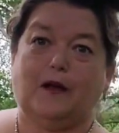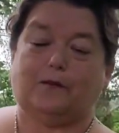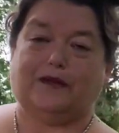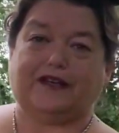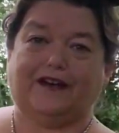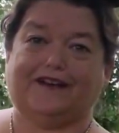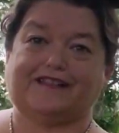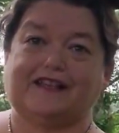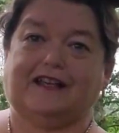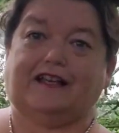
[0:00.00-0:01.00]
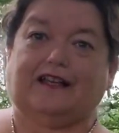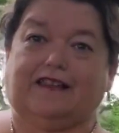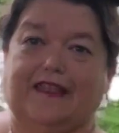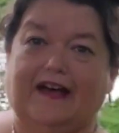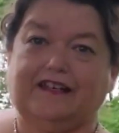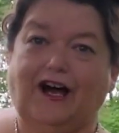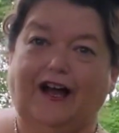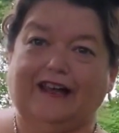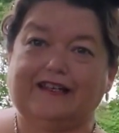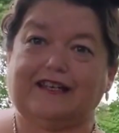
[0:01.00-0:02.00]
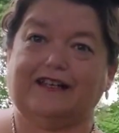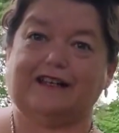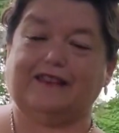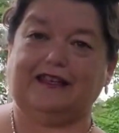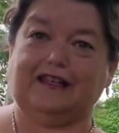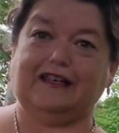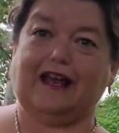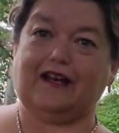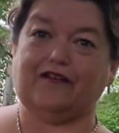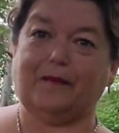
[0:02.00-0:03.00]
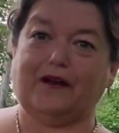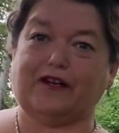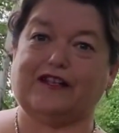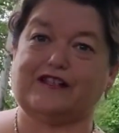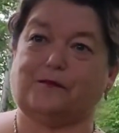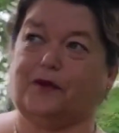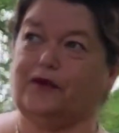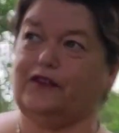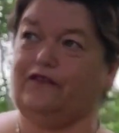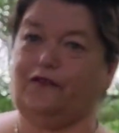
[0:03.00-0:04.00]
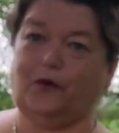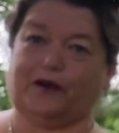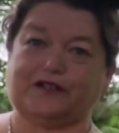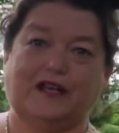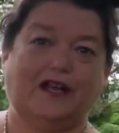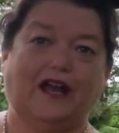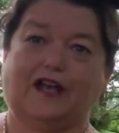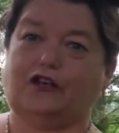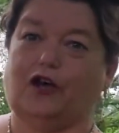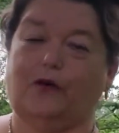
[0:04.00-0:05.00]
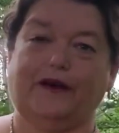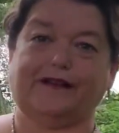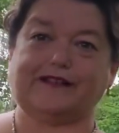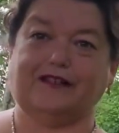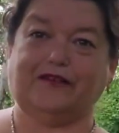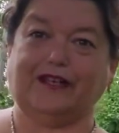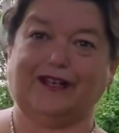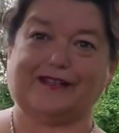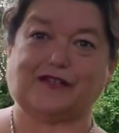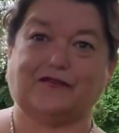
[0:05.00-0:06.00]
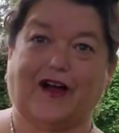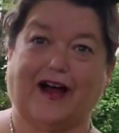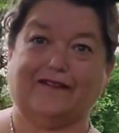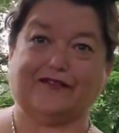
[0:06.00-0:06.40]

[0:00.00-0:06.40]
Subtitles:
because that night the Native Americans burned the fort and no one else living in it survived.